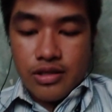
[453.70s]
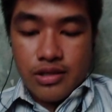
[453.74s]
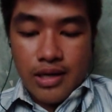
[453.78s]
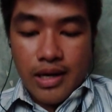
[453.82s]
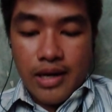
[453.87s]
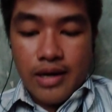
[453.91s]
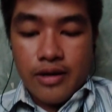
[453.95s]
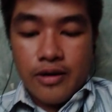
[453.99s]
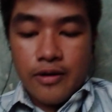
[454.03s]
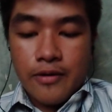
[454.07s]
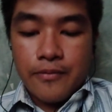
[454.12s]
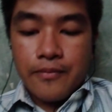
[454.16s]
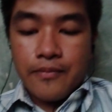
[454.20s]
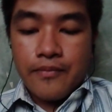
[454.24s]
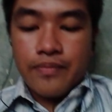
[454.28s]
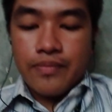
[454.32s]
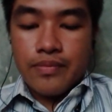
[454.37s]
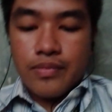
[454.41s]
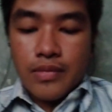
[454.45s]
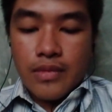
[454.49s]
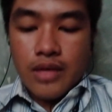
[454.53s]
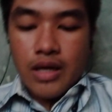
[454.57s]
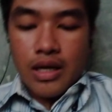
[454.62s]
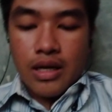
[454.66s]
share,
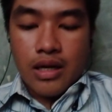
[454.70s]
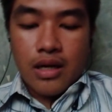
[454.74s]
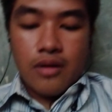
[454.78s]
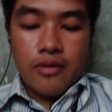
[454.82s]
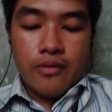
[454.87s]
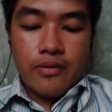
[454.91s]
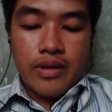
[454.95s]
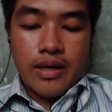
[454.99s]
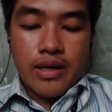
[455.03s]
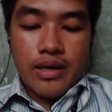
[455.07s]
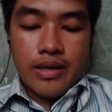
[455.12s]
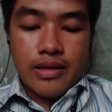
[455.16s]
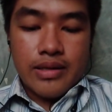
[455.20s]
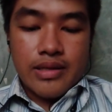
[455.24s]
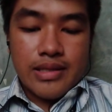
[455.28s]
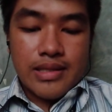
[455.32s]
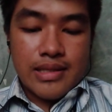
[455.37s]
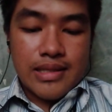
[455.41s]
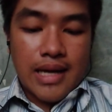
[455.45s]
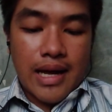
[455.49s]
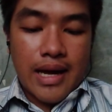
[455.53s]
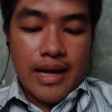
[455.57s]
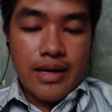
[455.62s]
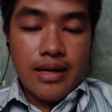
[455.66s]
including the
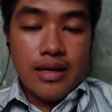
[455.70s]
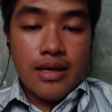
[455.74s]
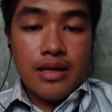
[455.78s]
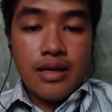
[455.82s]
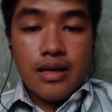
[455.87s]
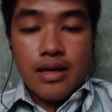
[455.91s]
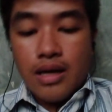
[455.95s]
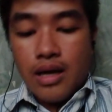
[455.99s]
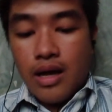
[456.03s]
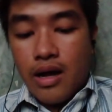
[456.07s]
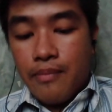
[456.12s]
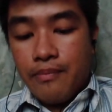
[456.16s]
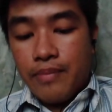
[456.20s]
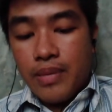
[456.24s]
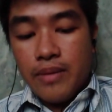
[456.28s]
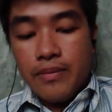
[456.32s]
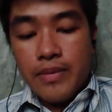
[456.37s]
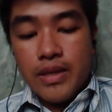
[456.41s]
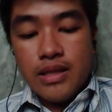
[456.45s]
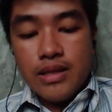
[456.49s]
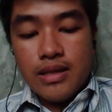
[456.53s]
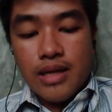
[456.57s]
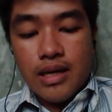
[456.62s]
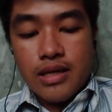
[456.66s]
design,
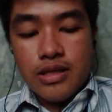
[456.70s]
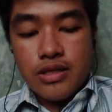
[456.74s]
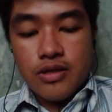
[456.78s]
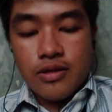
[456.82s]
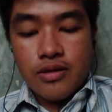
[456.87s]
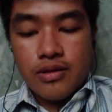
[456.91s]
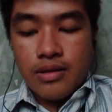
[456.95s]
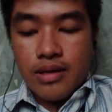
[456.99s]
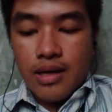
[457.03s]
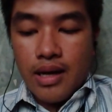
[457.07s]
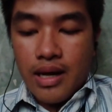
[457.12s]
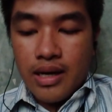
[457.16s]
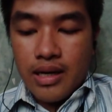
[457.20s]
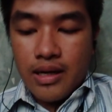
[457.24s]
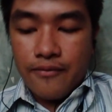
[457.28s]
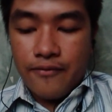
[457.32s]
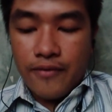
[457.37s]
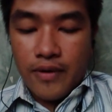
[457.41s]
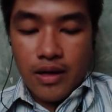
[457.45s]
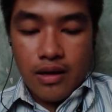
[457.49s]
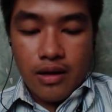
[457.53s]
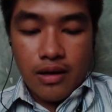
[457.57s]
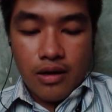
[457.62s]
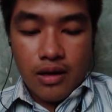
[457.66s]
implementation, and
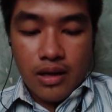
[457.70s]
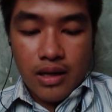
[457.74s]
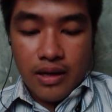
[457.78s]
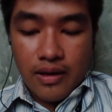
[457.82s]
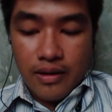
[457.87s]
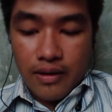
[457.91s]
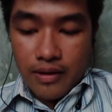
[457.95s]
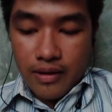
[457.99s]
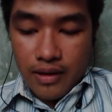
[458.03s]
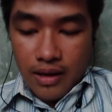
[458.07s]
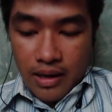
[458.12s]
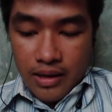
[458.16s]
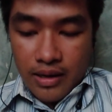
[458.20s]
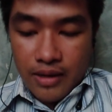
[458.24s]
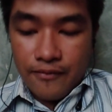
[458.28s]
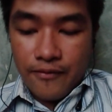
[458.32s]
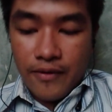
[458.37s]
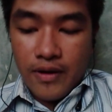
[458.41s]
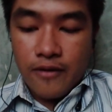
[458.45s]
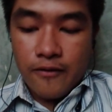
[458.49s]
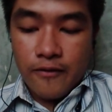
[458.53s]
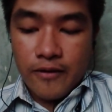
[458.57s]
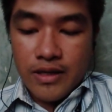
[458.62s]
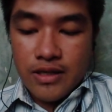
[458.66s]

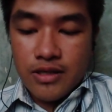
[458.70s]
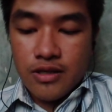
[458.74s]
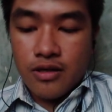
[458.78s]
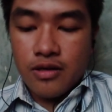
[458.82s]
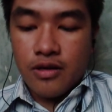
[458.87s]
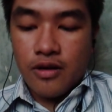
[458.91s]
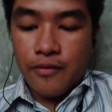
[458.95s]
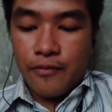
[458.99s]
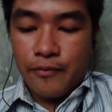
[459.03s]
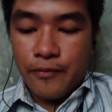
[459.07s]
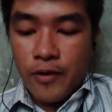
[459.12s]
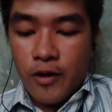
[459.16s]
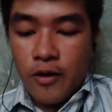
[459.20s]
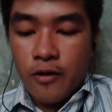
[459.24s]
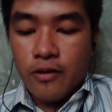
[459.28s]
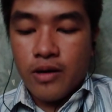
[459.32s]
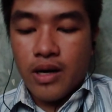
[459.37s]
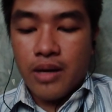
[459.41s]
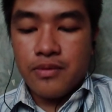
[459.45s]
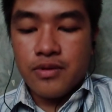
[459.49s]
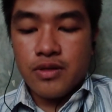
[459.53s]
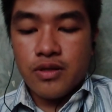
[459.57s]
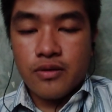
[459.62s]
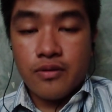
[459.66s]
evaluation of
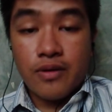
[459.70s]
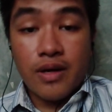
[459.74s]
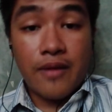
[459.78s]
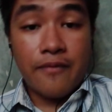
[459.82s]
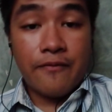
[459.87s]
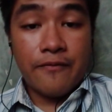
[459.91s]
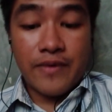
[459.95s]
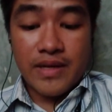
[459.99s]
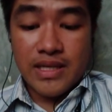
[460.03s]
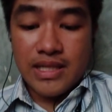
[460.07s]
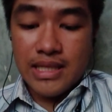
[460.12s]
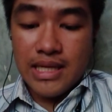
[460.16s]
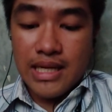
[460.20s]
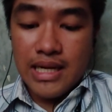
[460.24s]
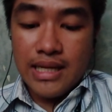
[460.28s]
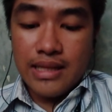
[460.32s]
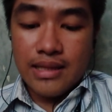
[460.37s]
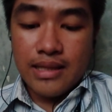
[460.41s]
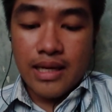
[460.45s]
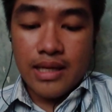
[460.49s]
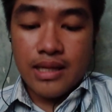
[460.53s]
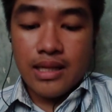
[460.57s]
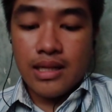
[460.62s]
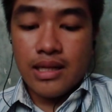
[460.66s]
programs to help
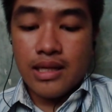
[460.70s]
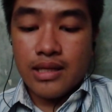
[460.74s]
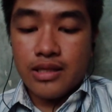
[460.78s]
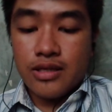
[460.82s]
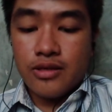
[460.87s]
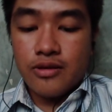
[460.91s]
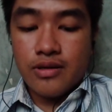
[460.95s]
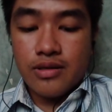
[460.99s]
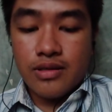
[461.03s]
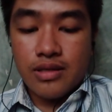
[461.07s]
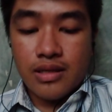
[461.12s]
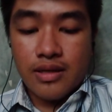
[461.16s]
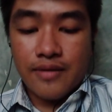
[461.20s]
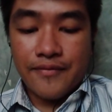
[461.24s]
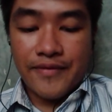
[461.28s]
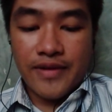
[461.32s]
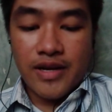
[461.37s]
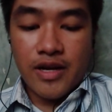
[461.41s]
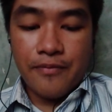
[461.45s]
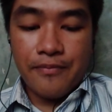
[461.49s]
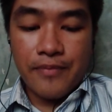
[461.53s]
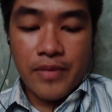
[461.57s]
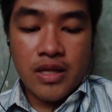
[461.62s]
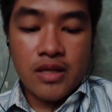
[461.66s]
facilitate literacy
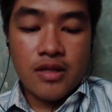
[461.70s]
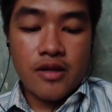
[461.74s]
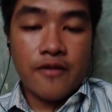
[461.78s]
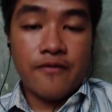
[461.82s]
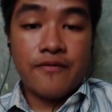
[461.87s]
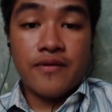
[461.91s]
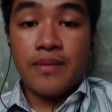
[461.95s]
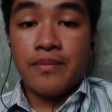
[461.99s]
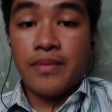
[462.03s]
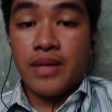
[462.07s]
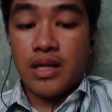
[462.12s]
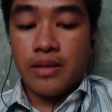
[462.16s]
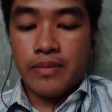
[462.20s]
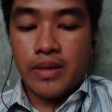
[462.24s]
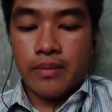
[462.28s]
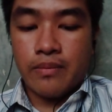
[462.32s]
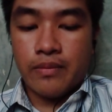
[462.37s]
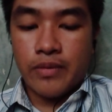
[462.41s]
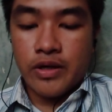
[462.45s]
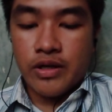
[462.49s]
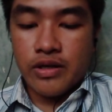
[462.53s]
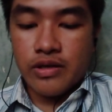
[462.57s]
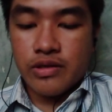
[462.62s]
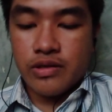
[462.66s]
development of family
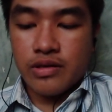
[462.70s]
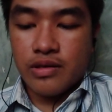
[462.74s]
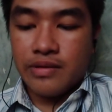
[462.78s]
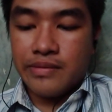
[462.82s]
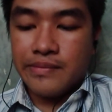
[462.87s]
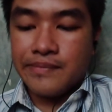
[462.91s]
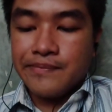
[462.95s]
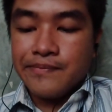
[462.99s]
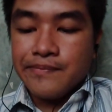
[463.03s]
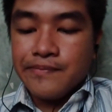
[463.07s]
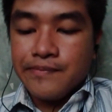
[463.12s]
members.